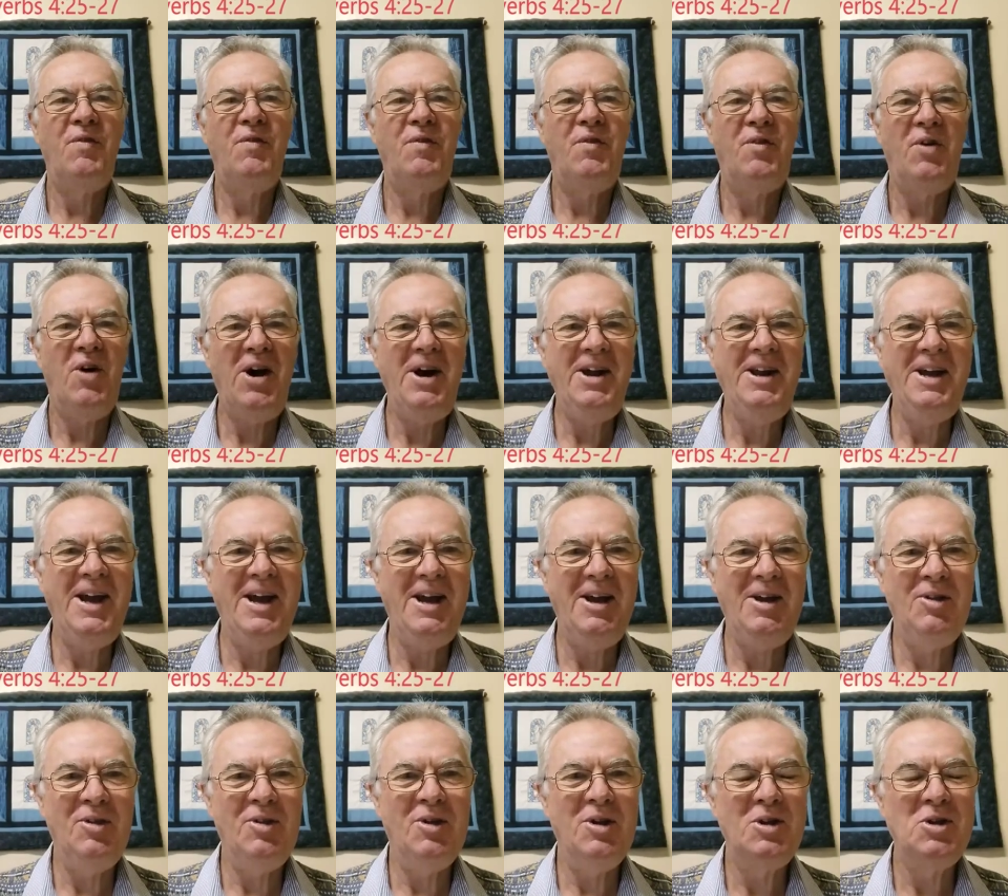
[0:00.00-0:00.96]

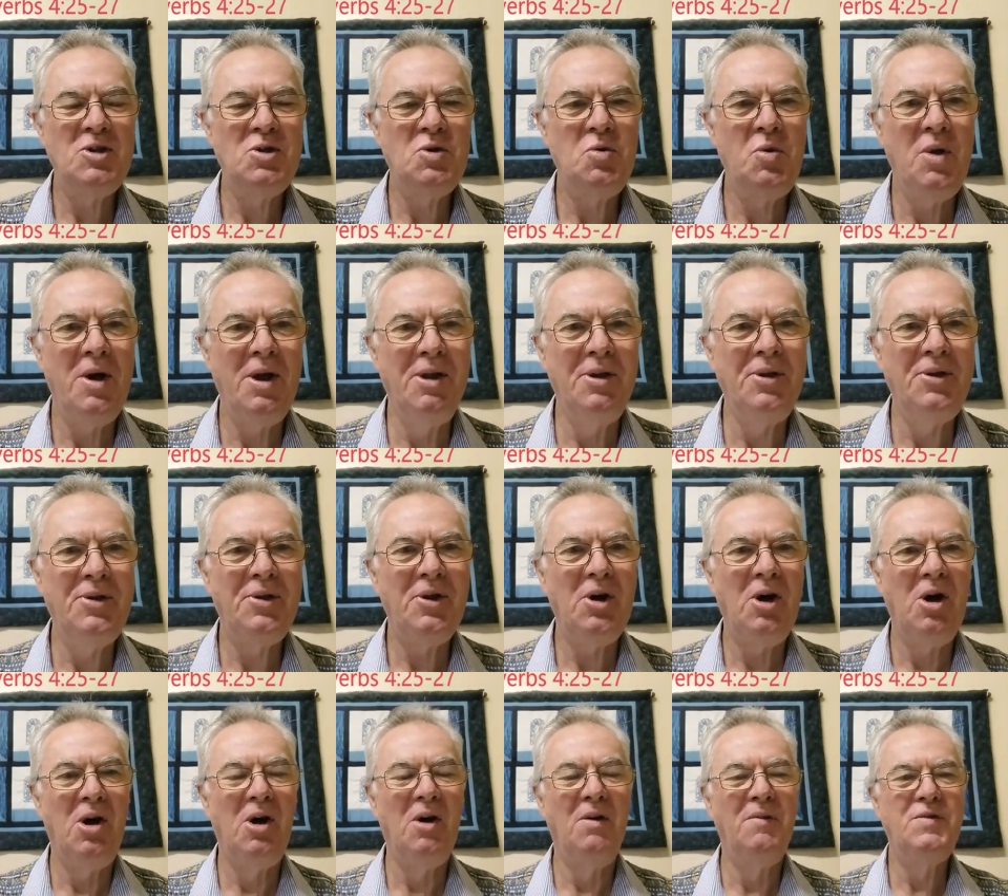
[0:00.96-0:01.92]
Friday, the 12th
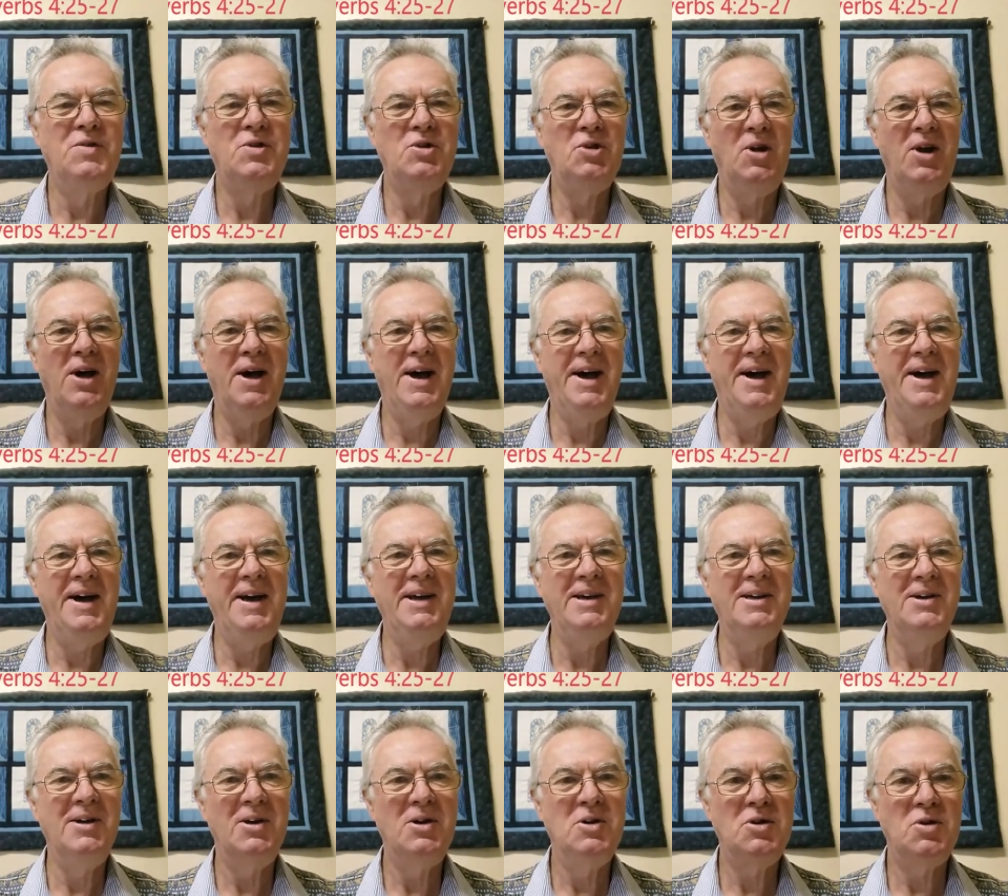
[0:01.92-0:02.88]
of
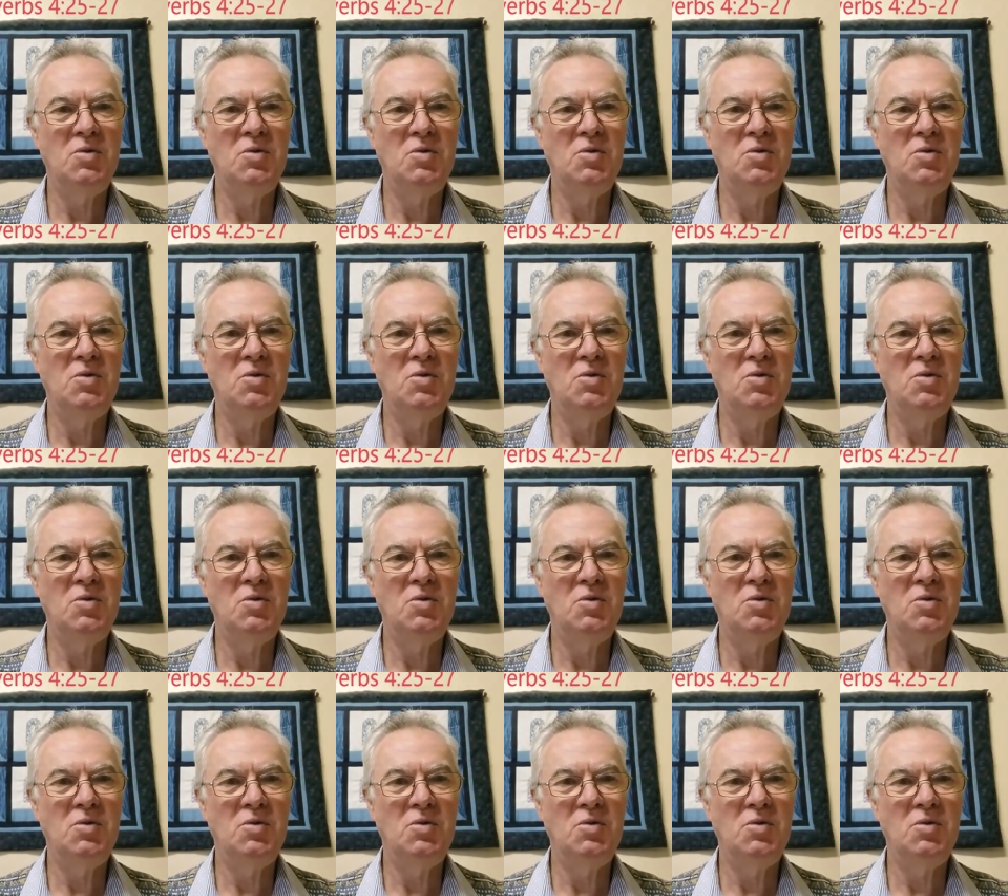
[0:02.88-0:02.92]
July,